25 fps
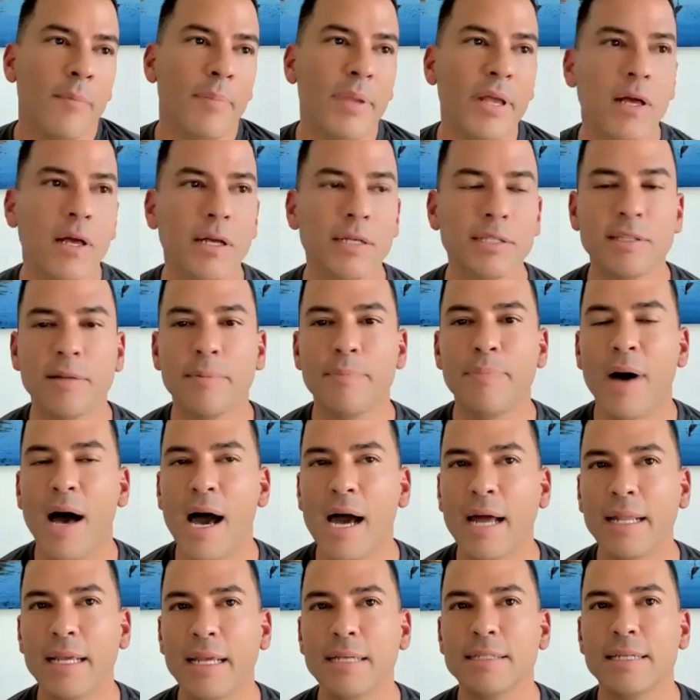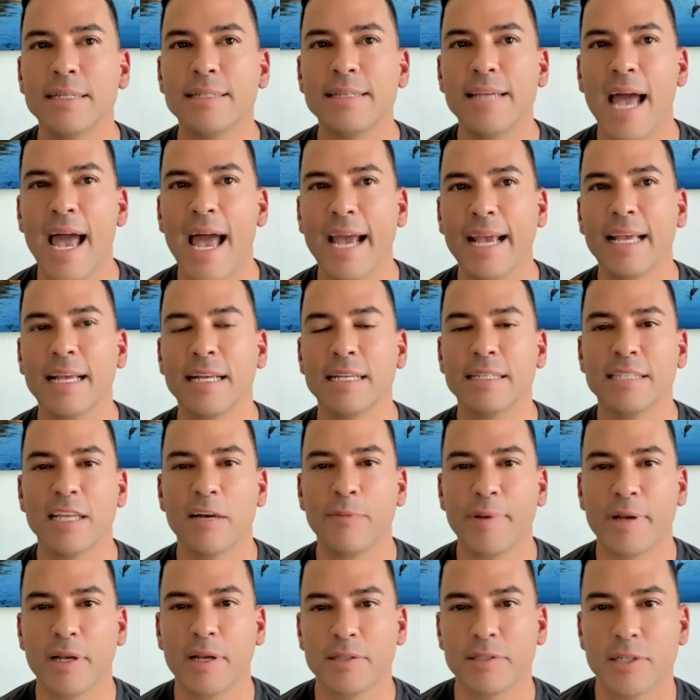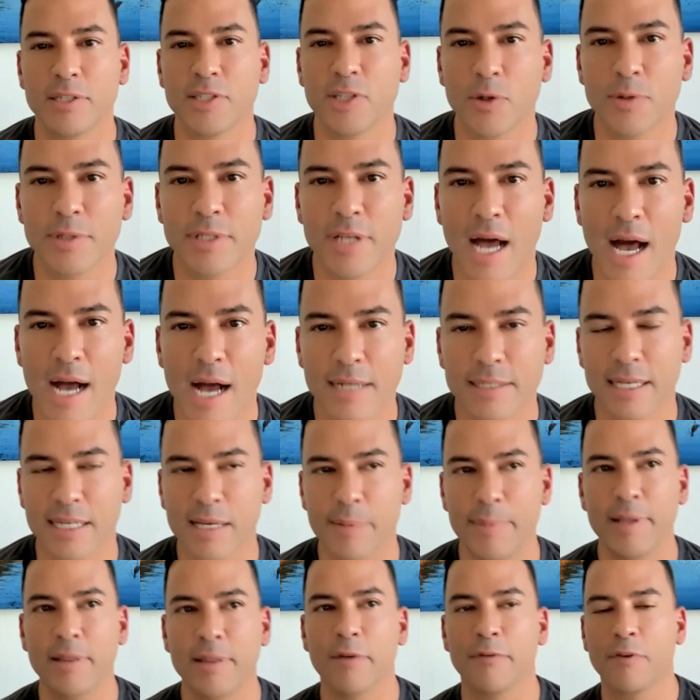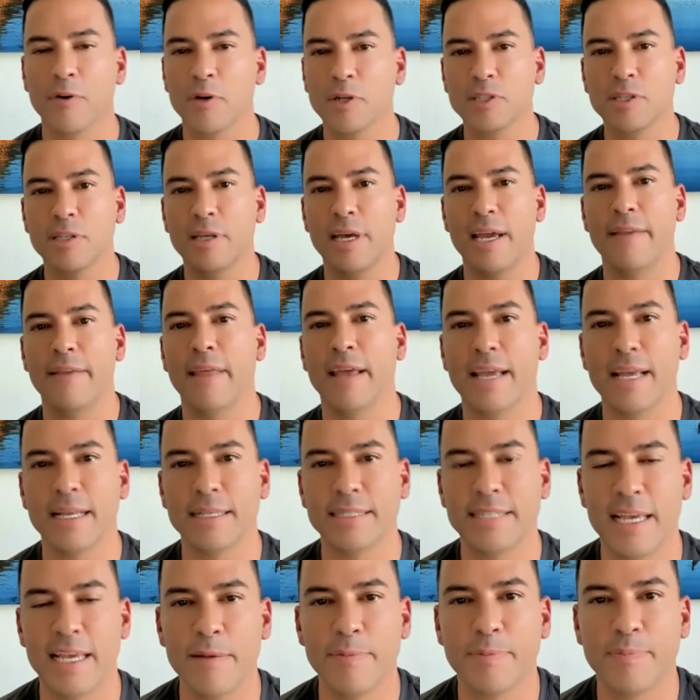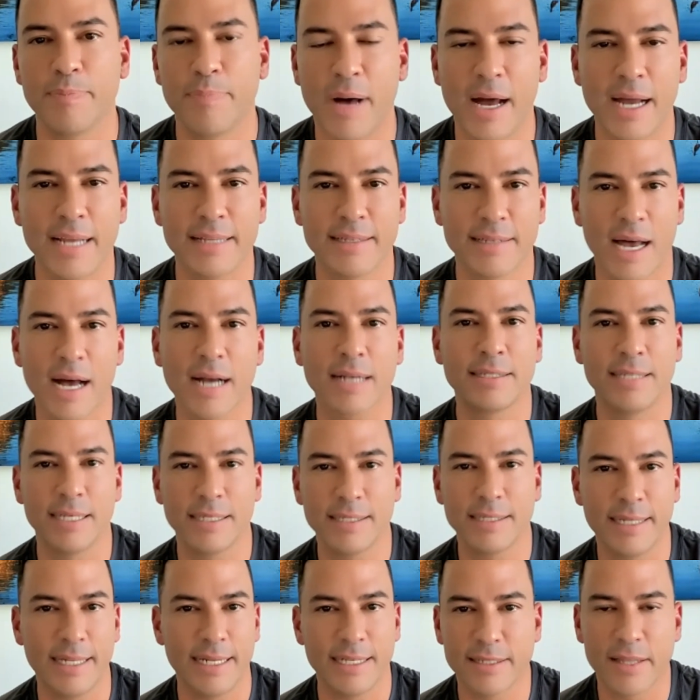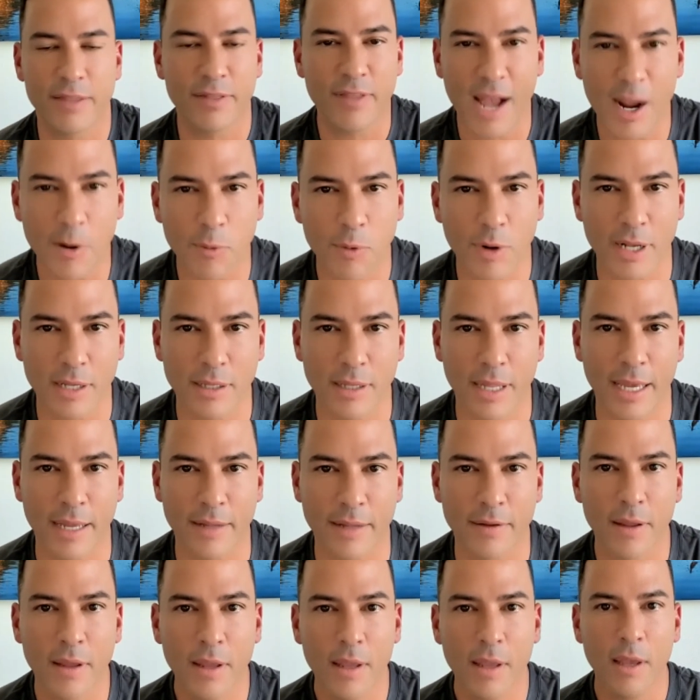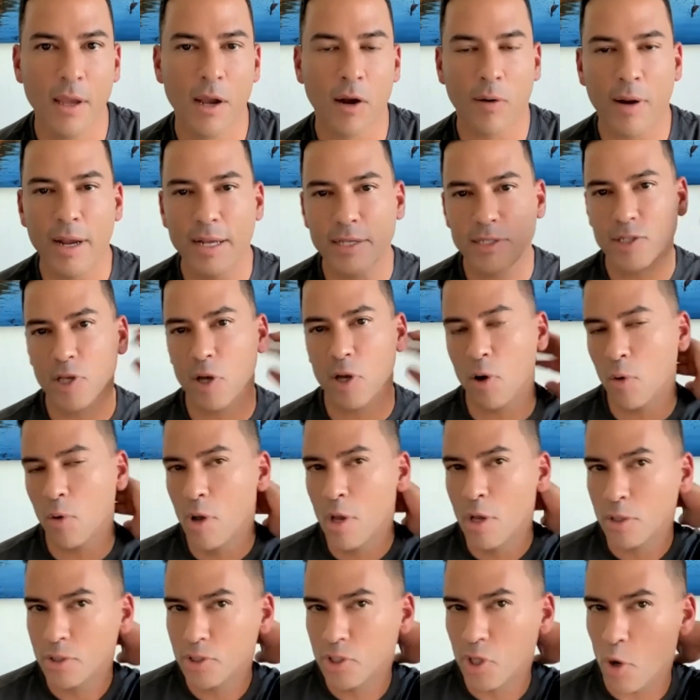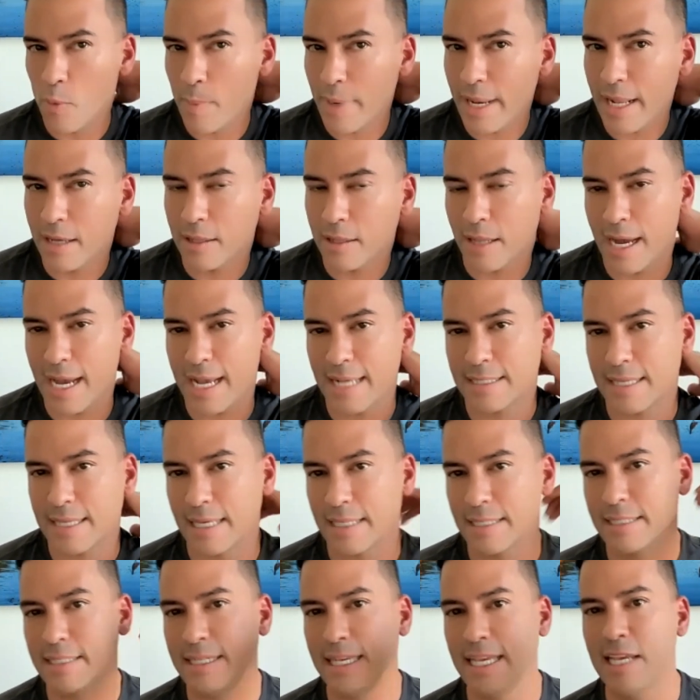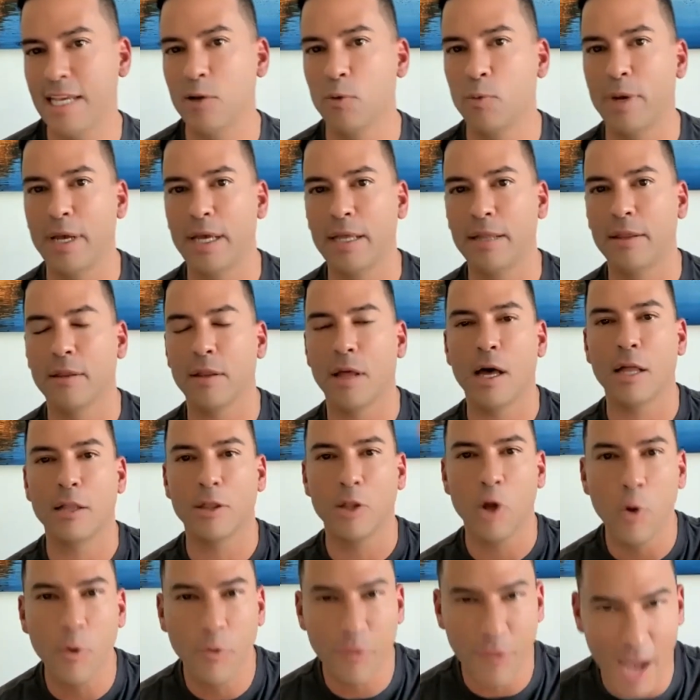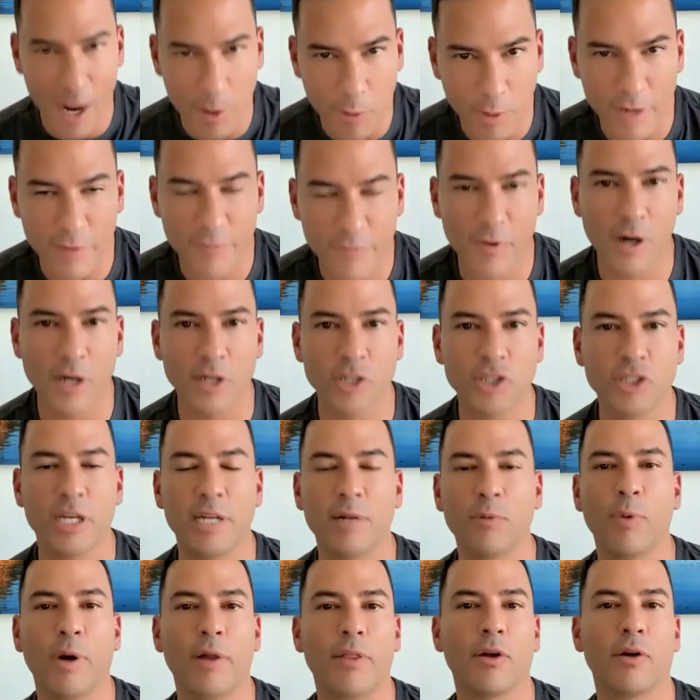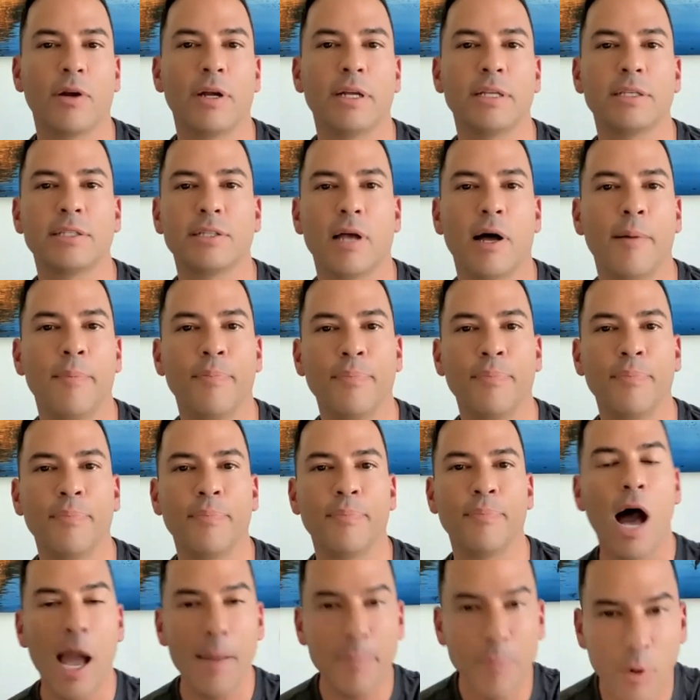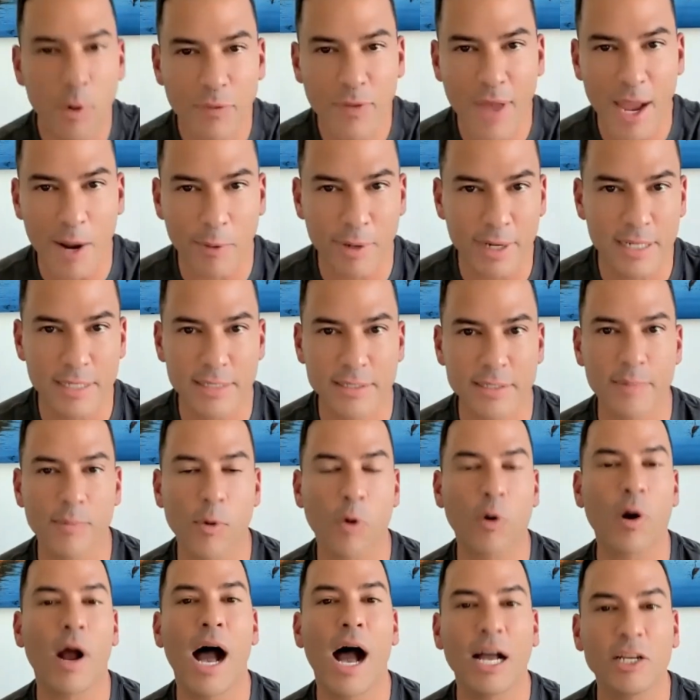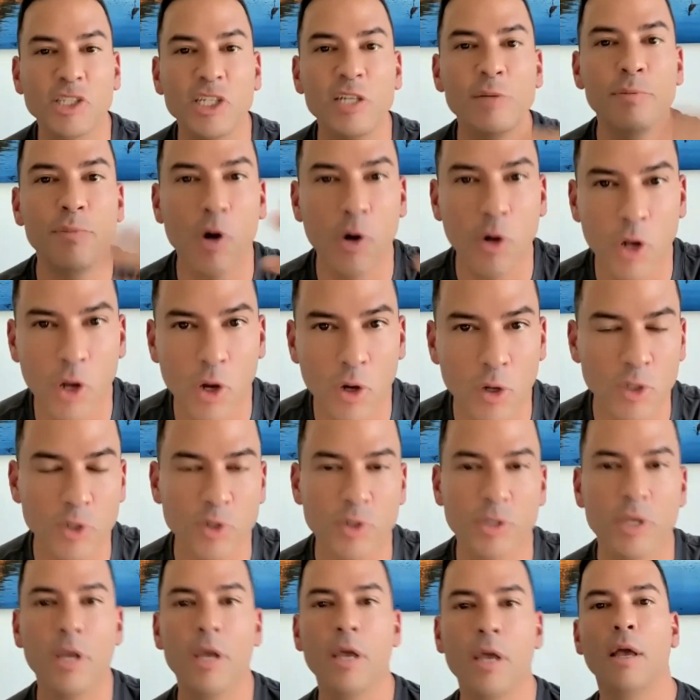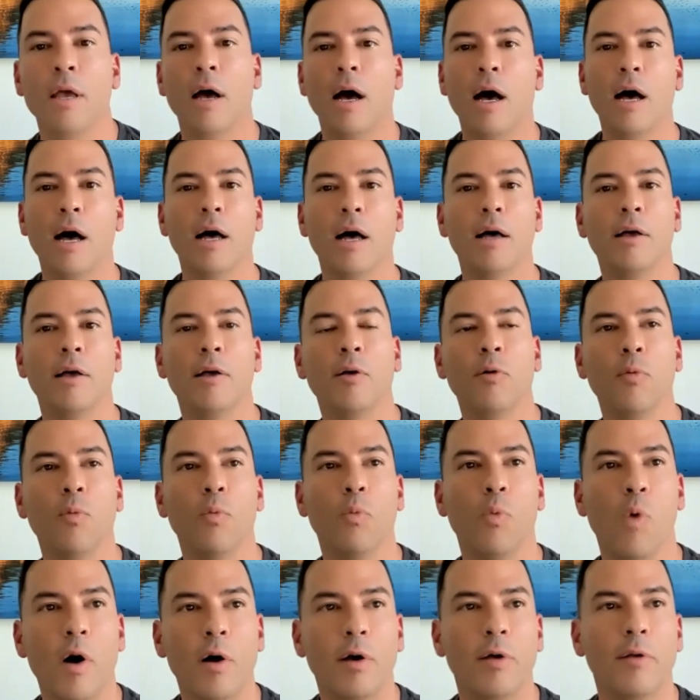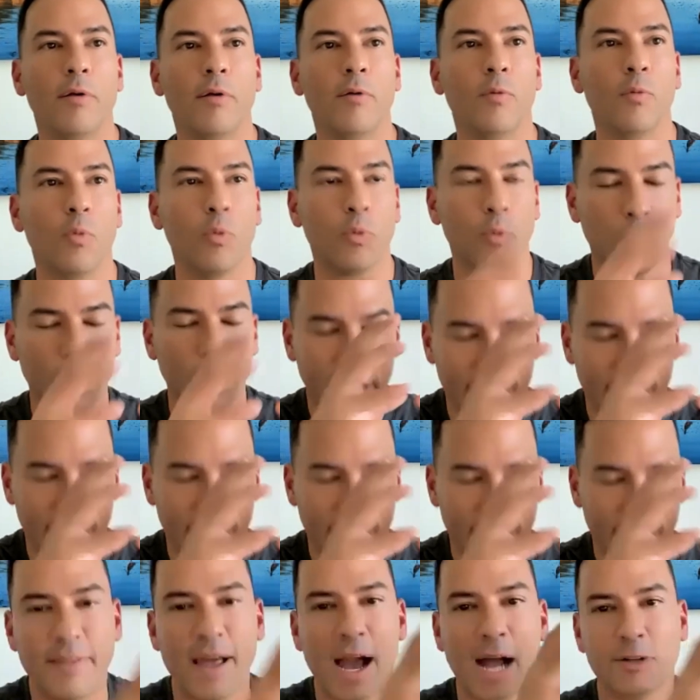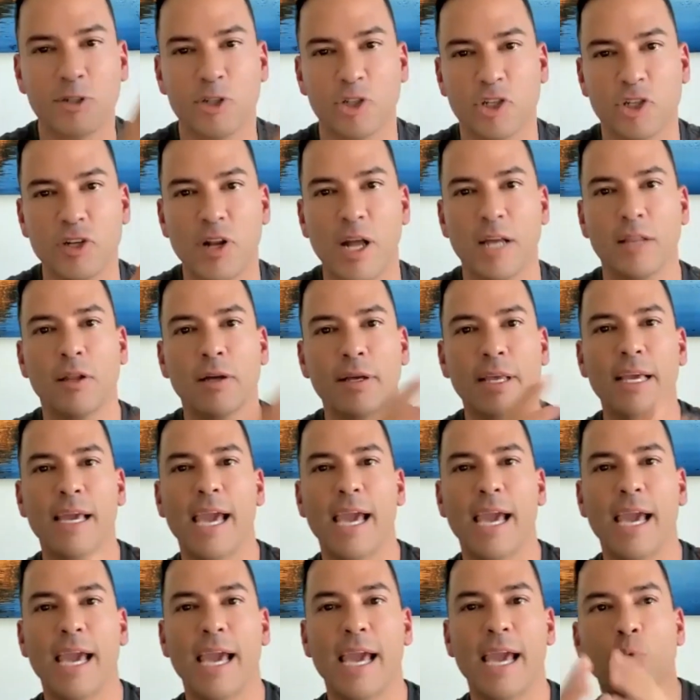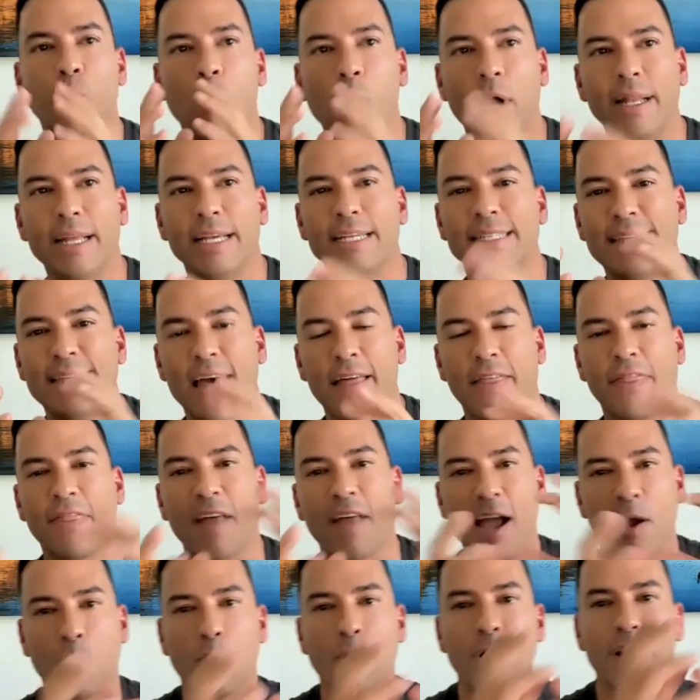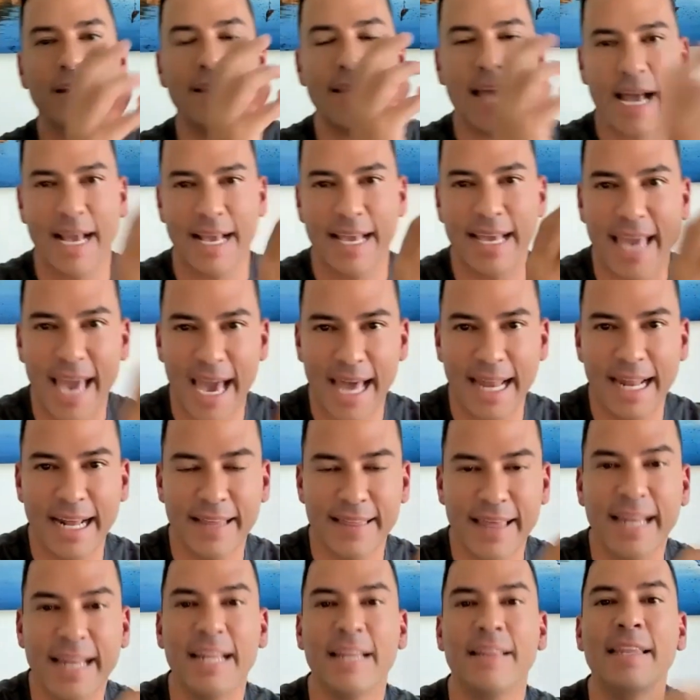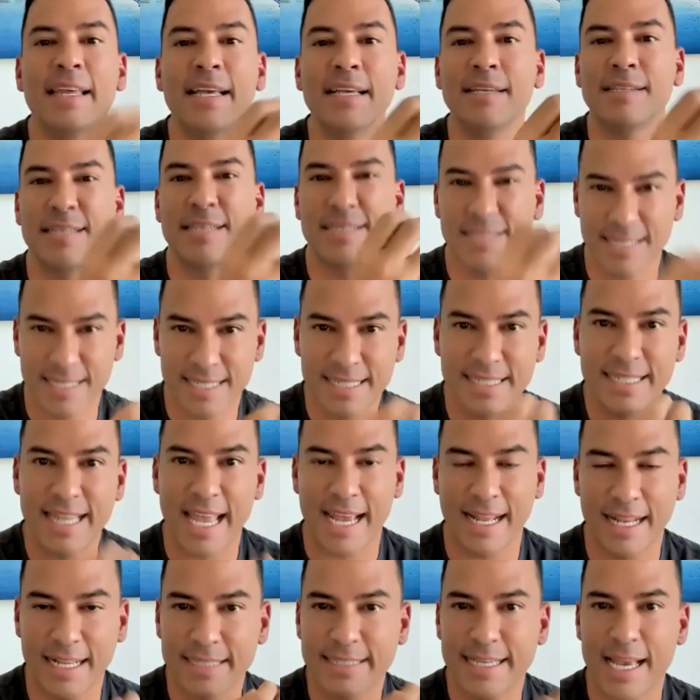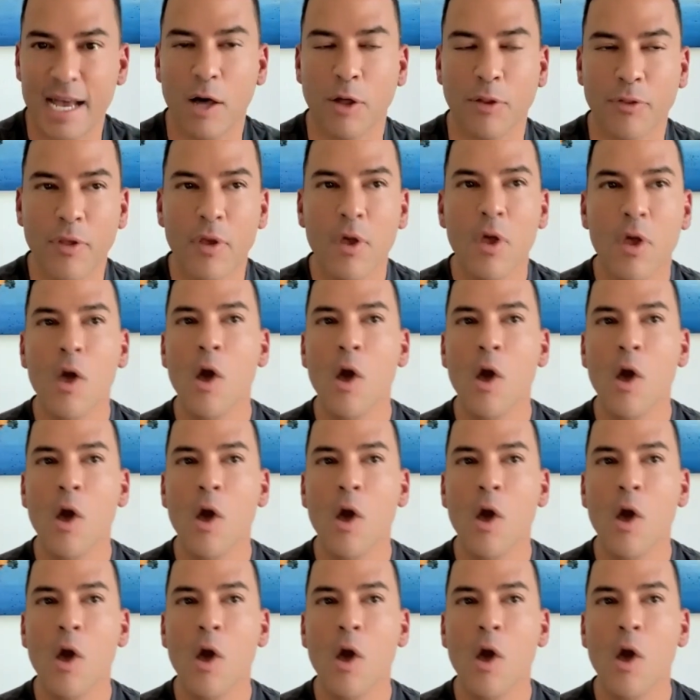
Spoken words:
Because the body is attacking itself because it's so toxic. I mean, the first gland that gets hit by toxicity is the thyroid gland, right? So many clients I see with low thyroid function, whether it's hypothyroidism or Hashimoto's, again, the doctors are not looking at is what is that thyroid not getting that it needs to sustain its health?